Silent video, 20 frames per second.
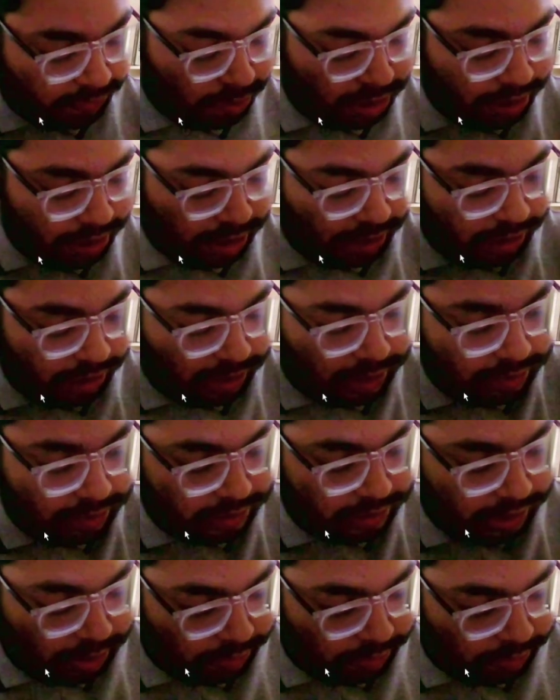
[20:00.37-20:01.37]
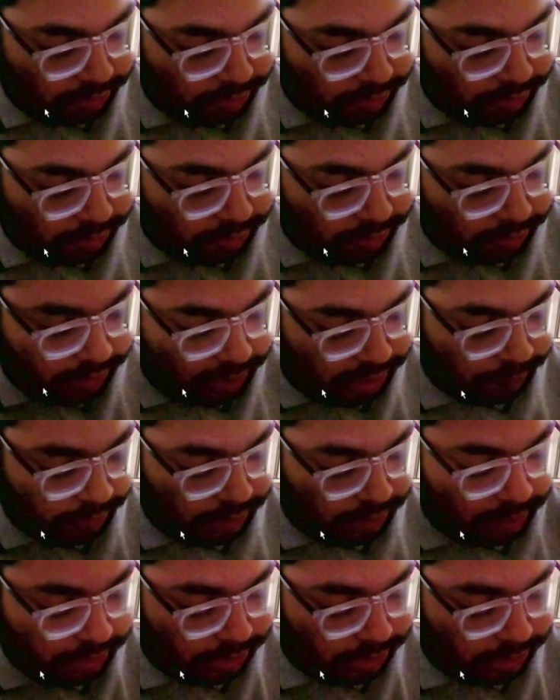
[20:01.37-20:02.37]
that, let's calculate the
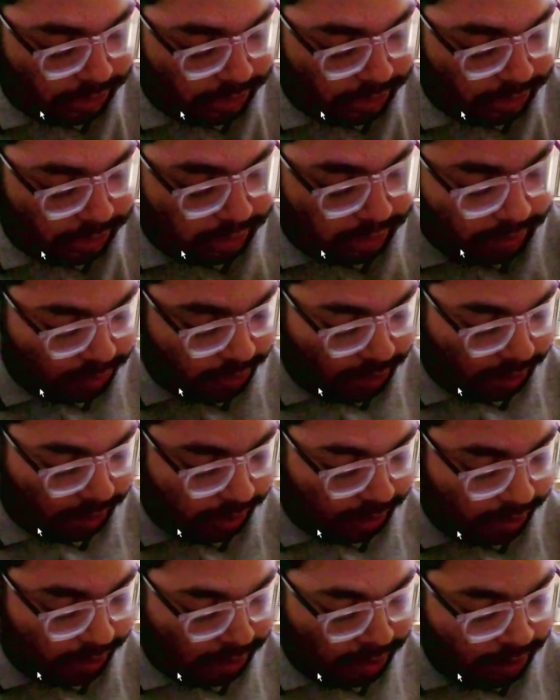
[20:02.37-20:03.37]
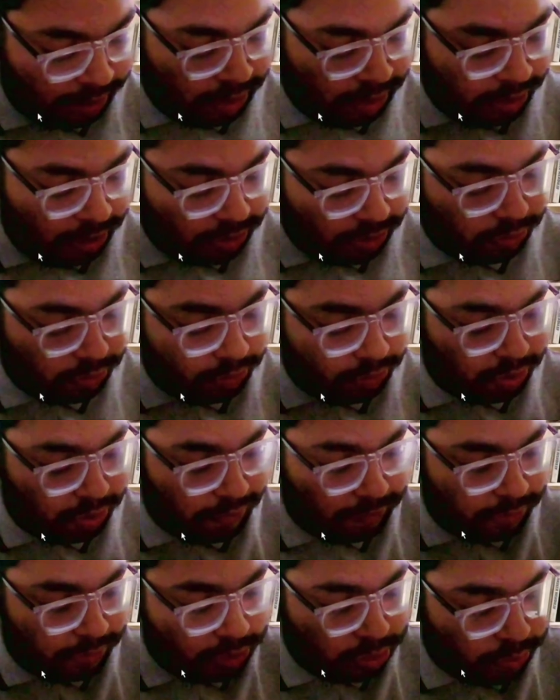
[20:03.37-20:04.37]
this quantity. So you have to
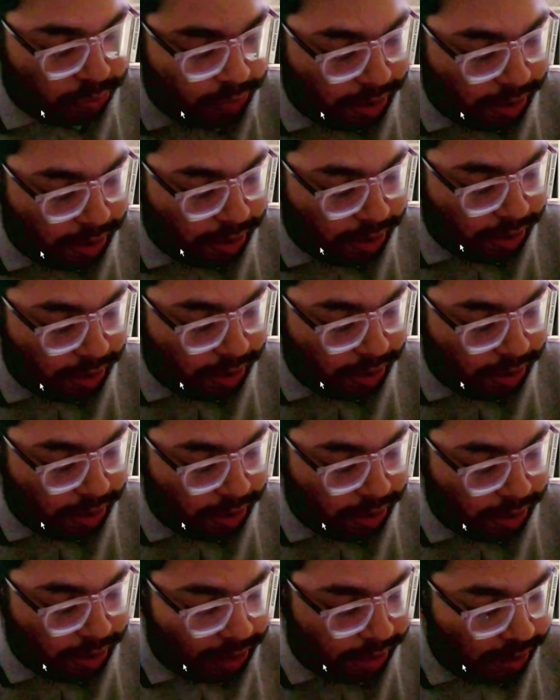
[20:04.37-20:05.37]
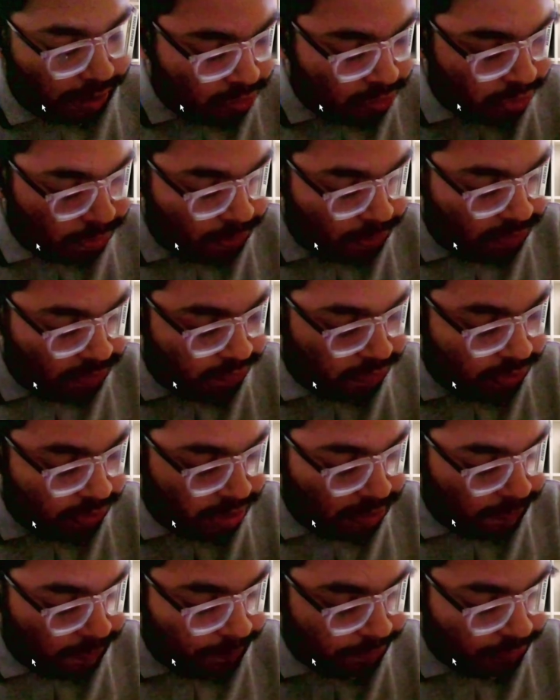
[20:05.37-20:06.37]
square it. So it should be 1,
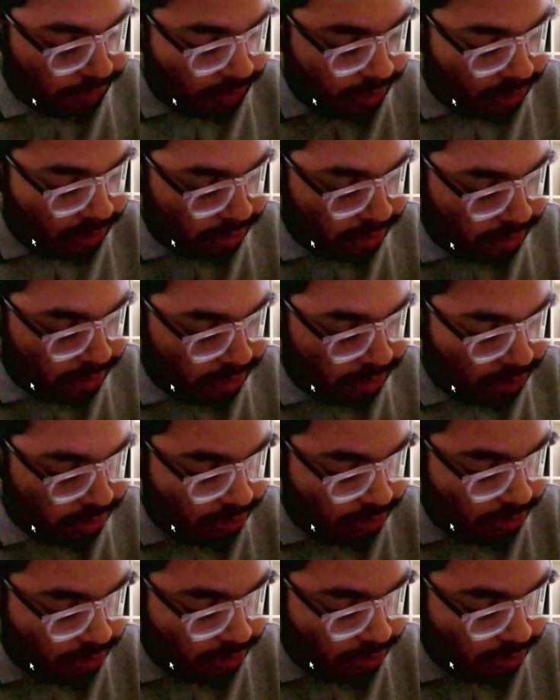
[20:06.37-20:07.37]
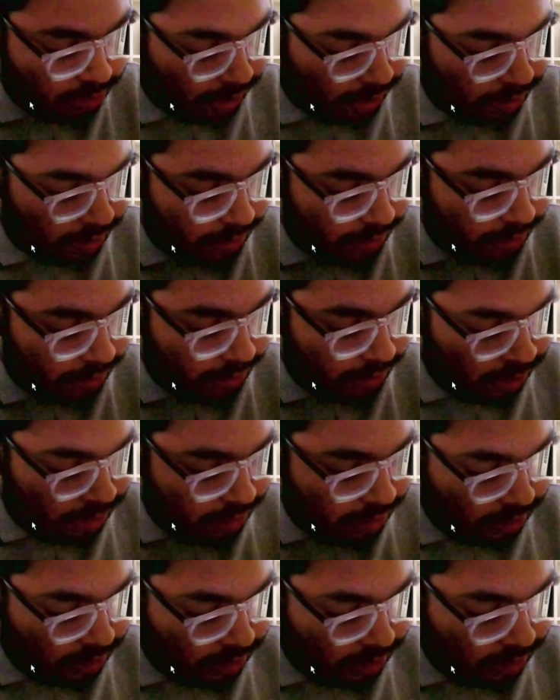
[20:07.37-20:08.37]
9,
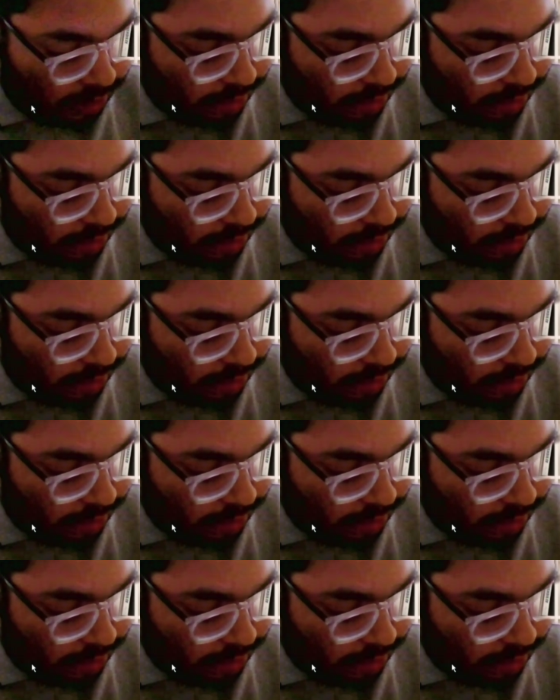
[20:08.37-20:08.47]
16,